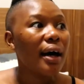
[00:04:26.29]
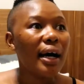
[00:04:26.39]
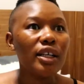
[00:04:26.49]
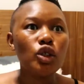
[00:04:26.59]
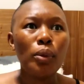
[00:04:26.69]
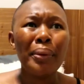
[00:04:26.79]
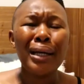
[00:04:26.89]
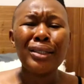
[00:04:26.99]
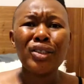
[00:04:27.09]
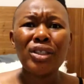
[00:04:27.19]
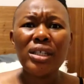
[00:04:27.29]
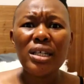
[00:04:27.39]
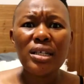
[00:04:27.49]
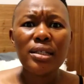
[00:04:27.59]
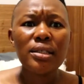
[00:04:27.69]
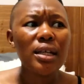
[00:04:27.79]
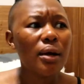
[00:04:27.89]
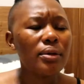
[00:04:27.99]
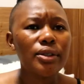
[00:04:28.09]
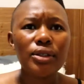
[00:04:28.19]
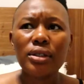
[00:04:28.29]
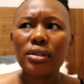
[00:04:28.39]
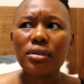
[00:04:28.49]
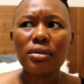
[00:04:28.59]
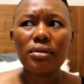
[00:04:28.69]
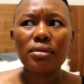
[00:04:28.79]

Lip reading: I stopped buying cheese. I was just